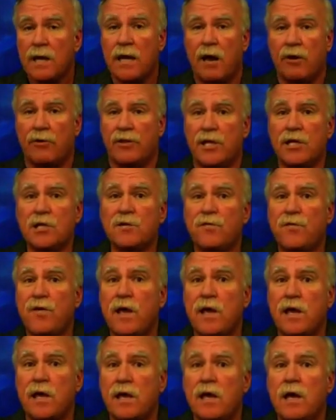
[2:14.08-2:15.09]
Now, this
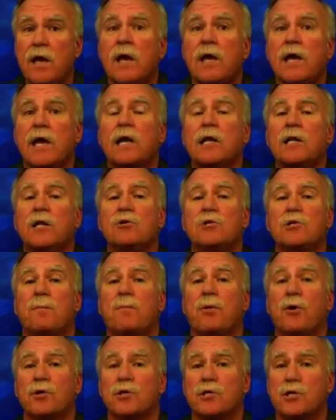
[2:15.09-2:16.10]
fee includes
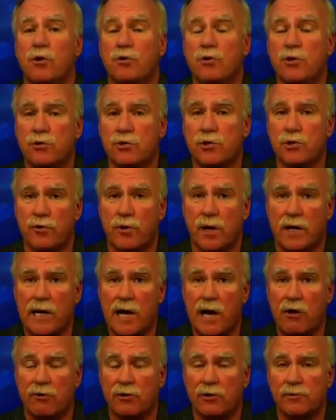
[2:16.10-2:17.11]
a personal user
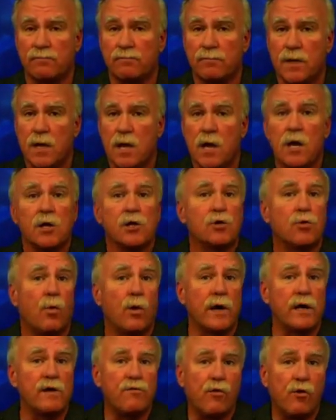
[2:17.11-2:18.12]
account,
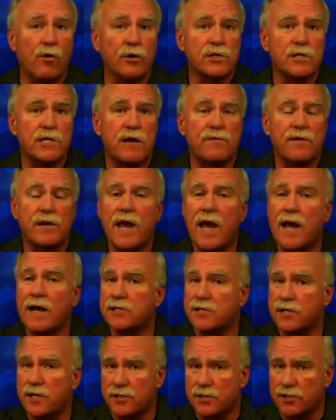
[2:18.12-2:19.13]
24/7
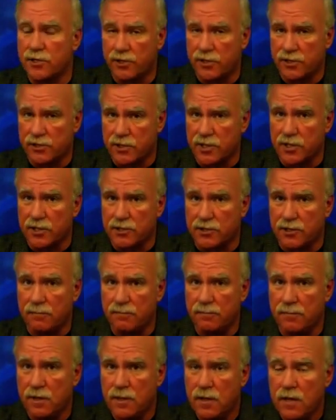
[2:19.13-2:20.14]
access to the
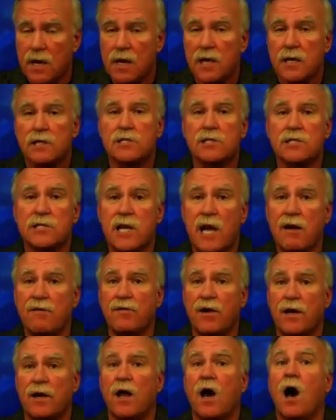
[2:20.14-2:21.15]
system,
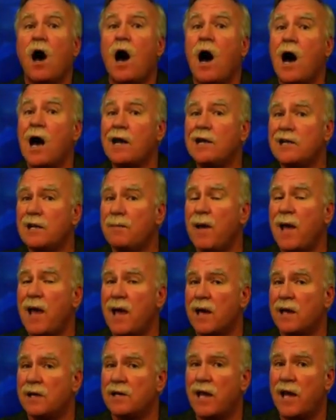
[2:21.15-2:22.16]
7
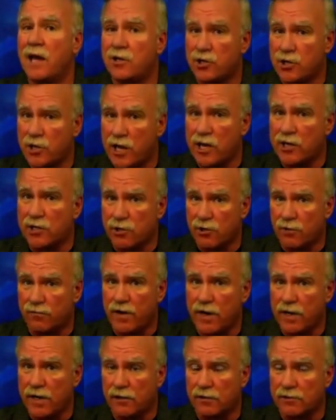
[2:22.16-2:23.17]
on-demand
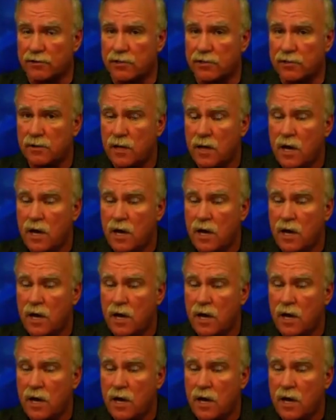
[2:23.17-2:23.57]
educational videos,